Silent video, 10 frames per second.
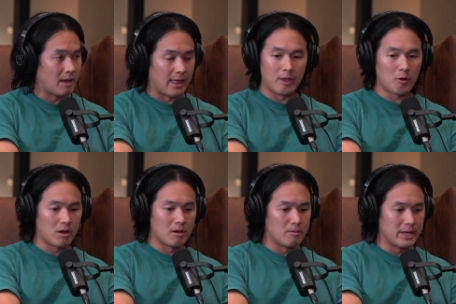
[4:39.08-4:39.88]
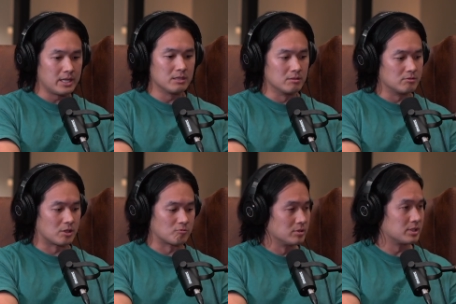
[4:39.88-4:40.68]
And there are many,
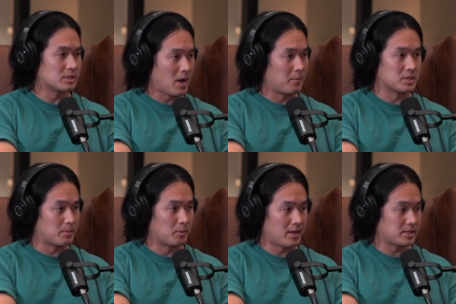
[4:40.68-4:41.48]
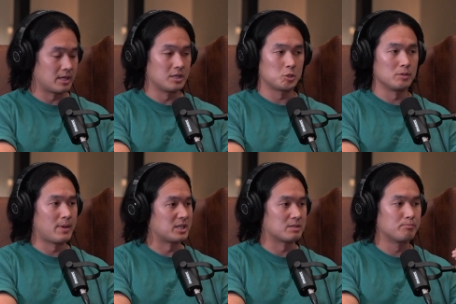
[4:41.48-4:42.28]
really smart business people now saying it's all
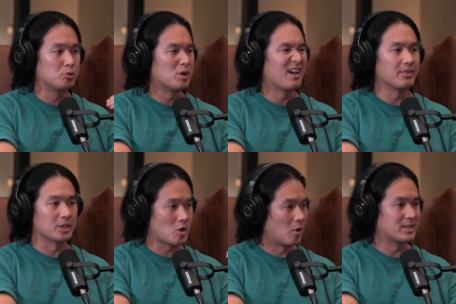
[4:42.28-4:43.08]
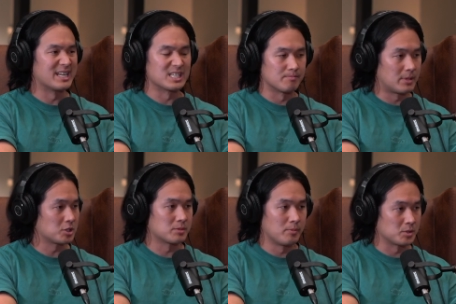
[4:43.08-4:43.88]
about just put out the content as much
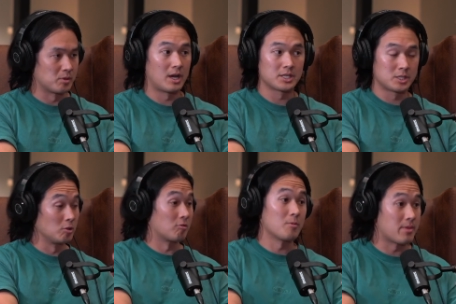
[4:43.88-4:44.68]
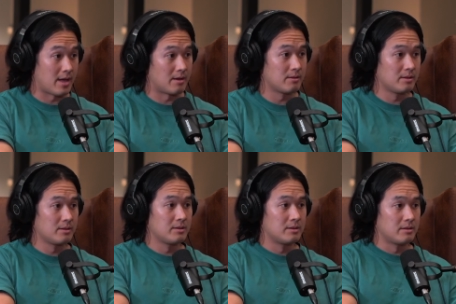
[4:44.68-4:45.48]
as possible. And I still agree with that.
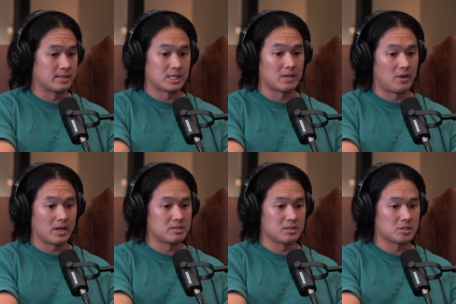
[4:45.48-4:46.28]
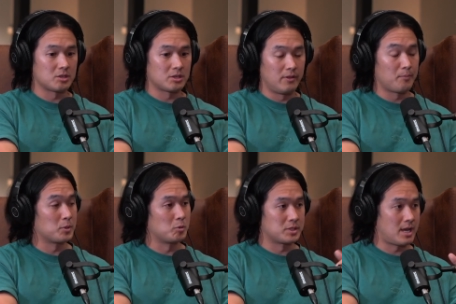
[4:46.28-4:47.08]
I say if I can just flip the
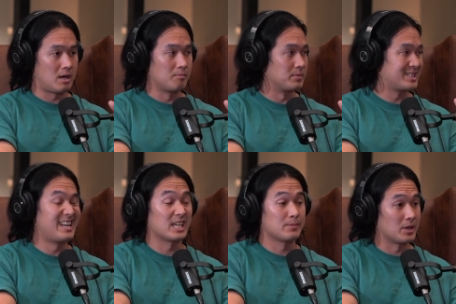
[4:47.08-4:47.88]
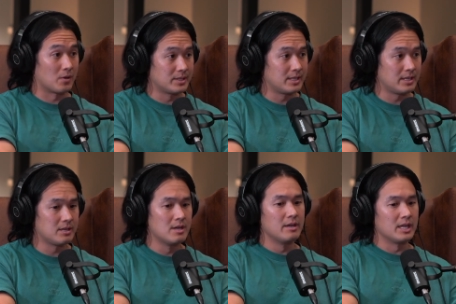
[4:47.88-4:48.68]
switch now and 10x my content,
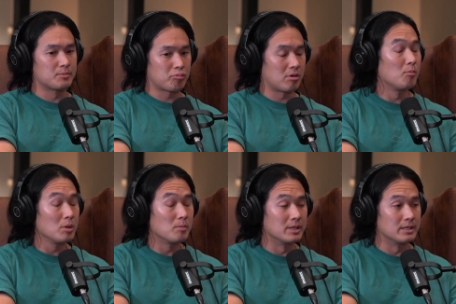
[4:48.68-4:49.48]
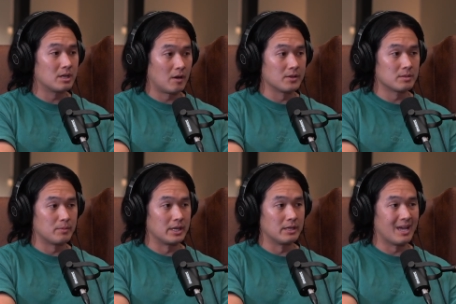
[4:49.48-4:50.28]
it's probably going to
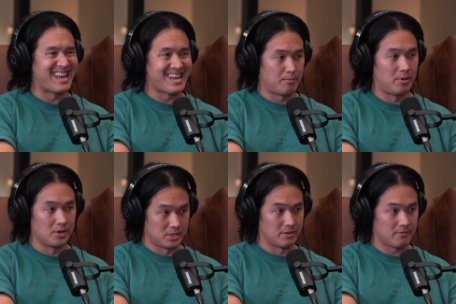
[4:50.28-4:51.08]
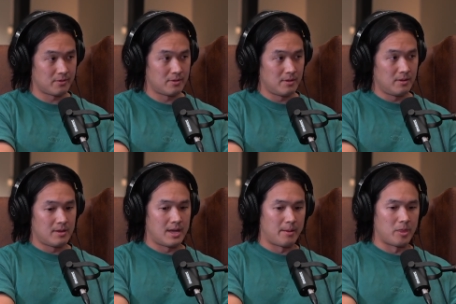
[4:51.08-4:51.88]
be a net positive.
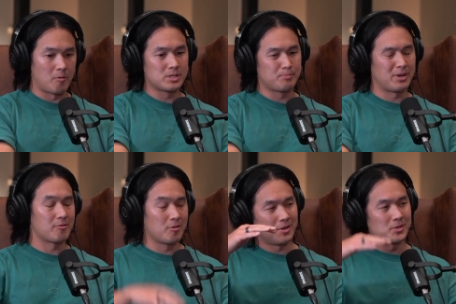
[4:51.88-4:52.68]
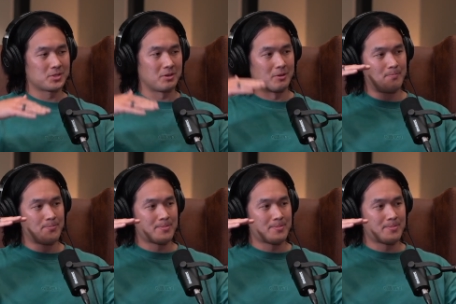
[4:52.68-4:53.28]
There is also